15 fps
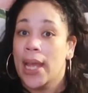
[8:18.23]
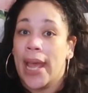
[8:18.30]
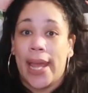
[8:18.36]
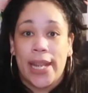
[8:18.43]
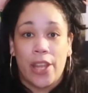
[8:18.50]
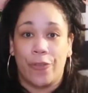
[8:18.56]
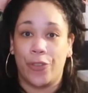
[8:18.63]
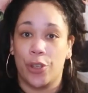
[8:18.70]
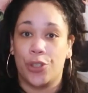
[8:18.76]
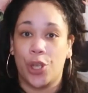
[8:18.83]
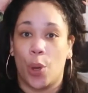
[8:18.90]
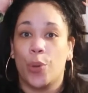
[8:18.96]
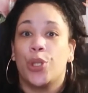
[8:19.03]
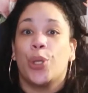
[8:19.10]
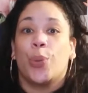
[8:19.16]
And if you
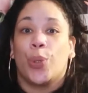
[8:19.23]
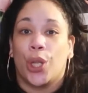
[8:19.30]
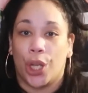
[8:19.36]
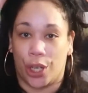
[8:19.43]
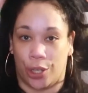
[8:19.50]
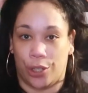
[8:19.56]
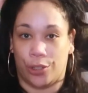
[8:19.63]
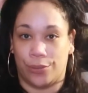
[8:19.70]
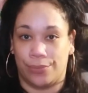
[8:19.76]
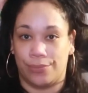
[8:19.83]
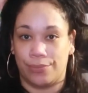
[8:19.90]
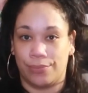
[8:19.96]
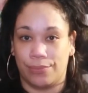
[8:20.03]
don't, you learn.